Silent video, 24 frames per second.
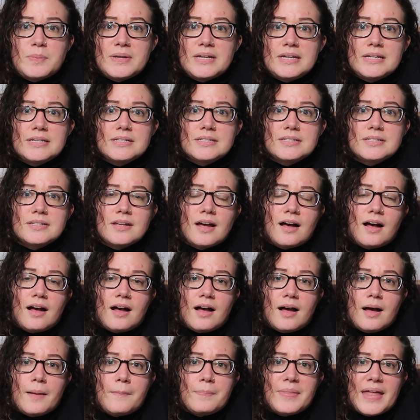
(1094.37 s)
piece
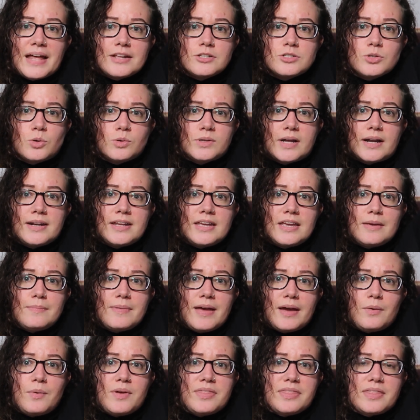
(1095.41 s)
that sold on
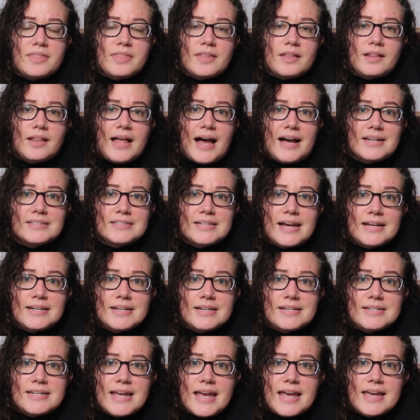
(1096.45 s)
eBay within the last
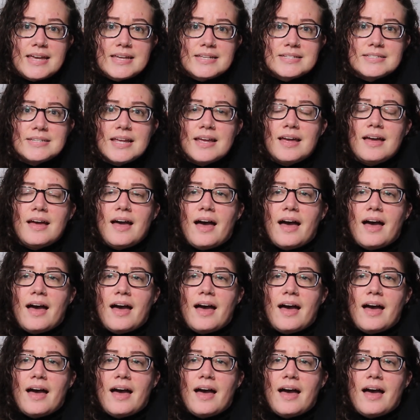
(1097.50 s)
90 days.